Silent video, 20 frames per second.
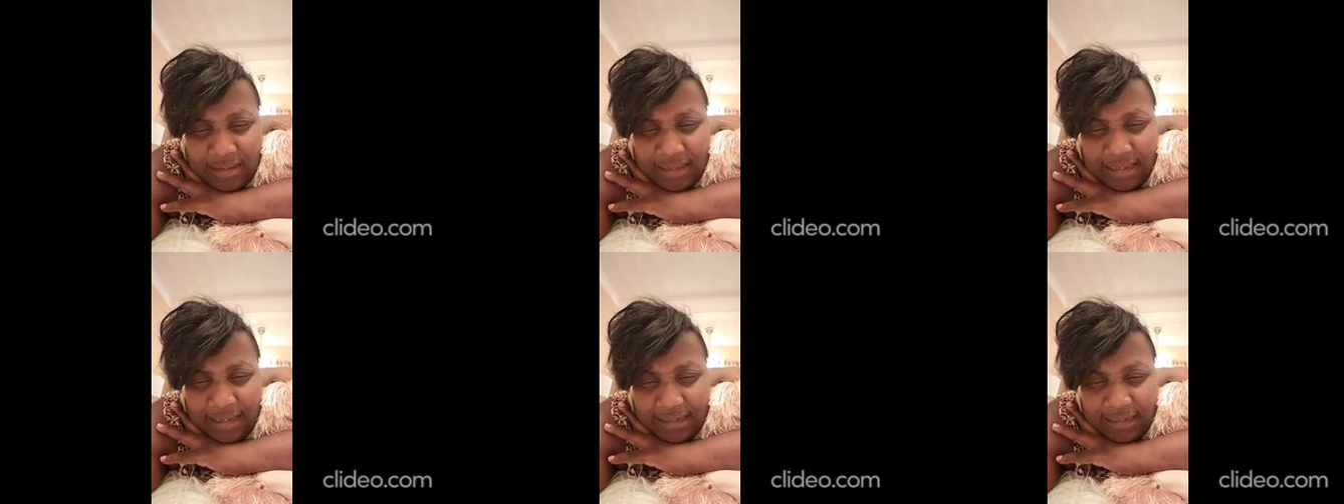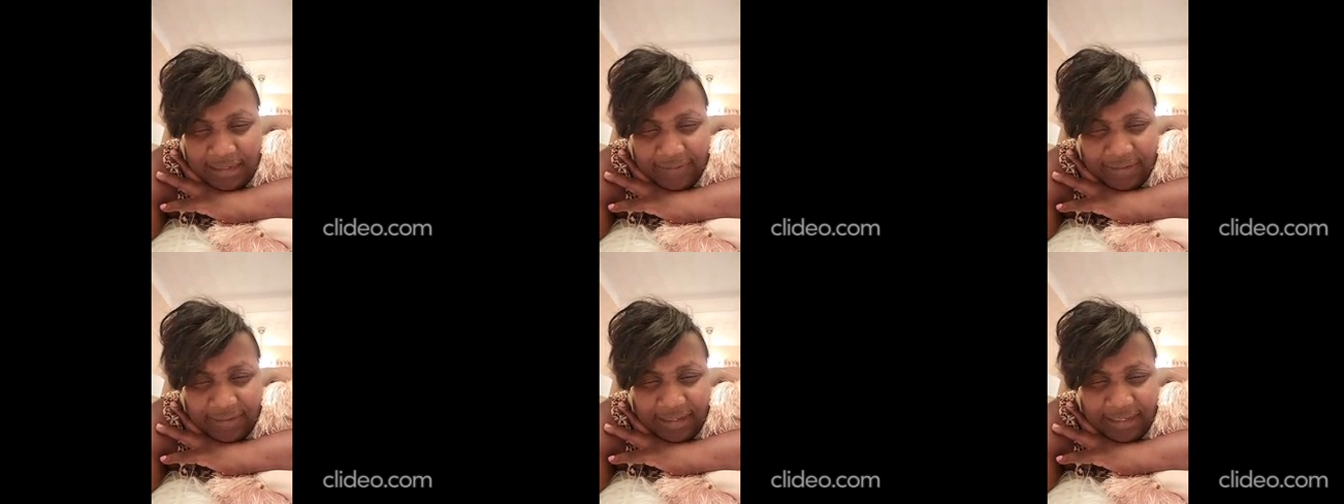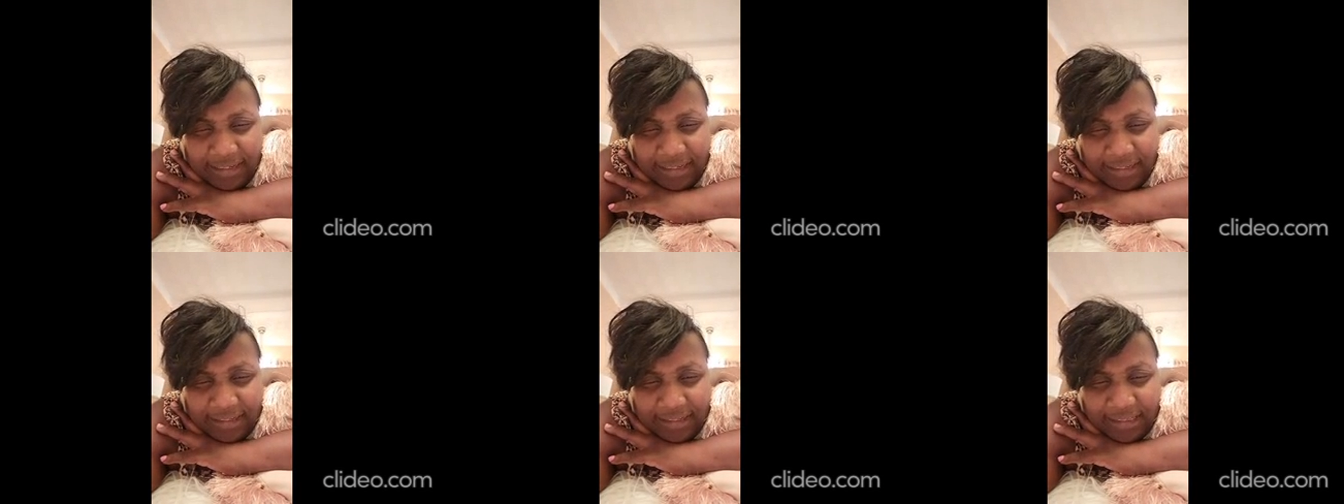I never
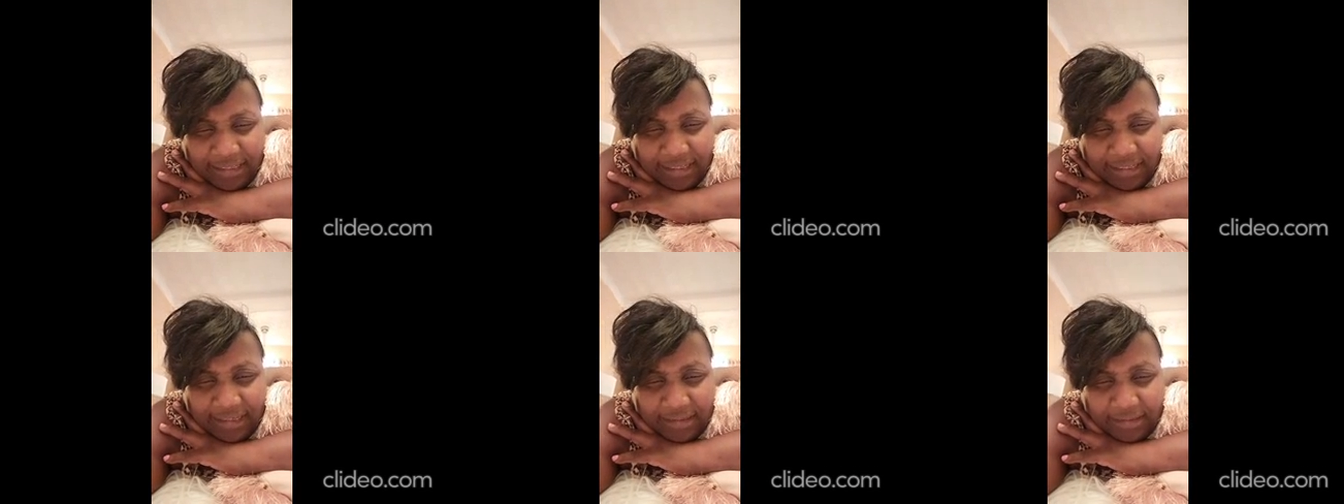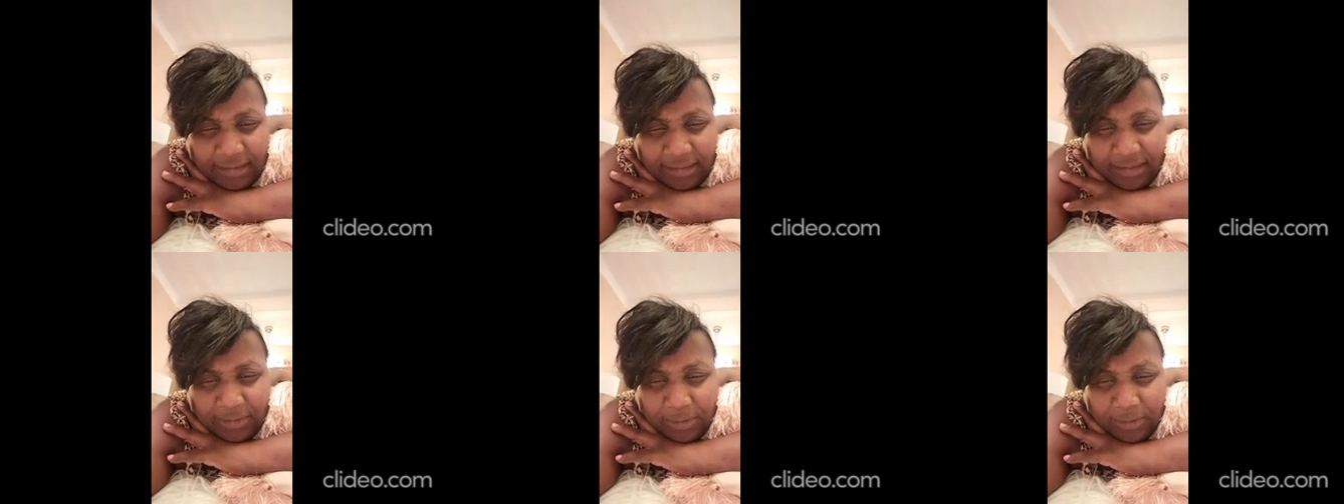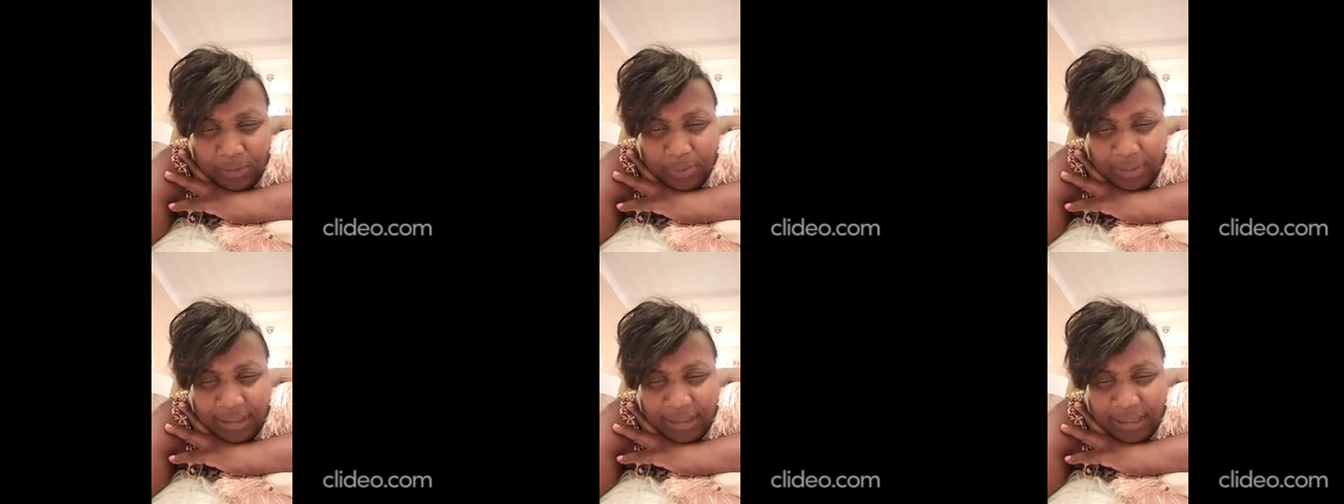had your cakes. I
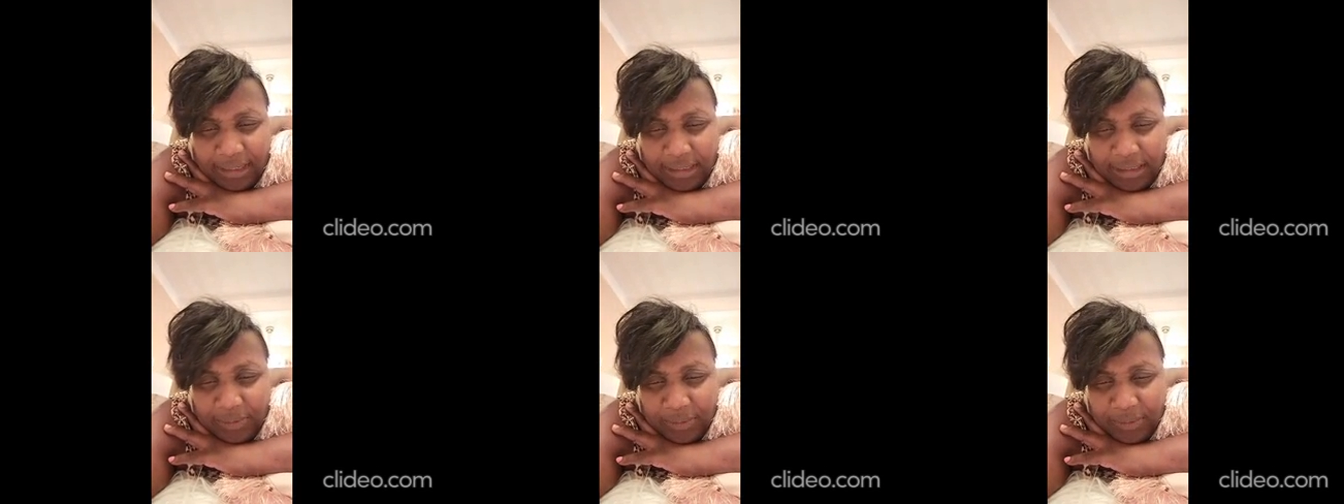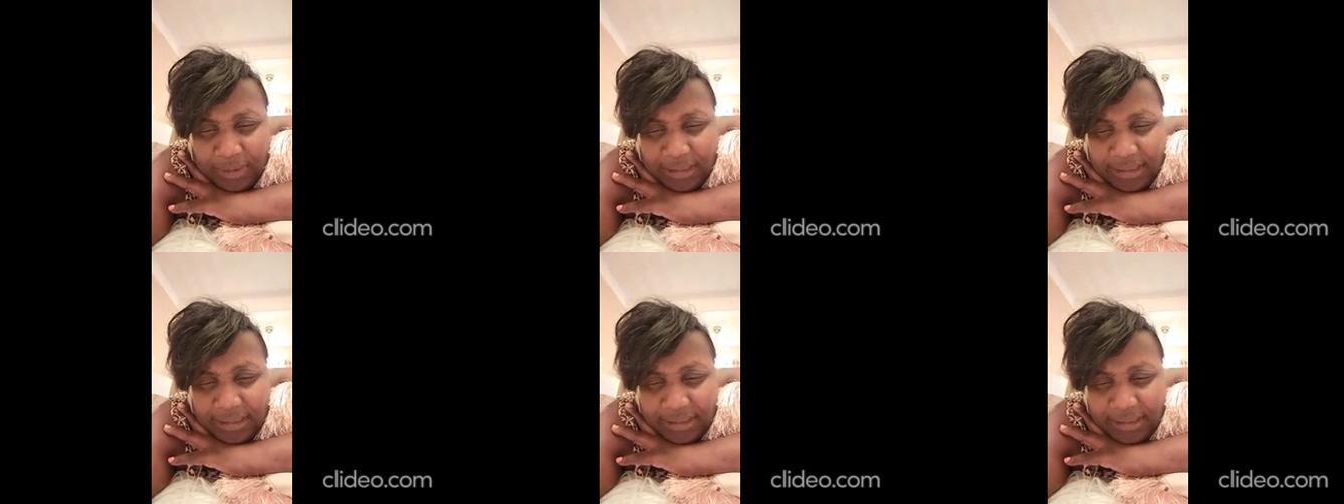hope I get one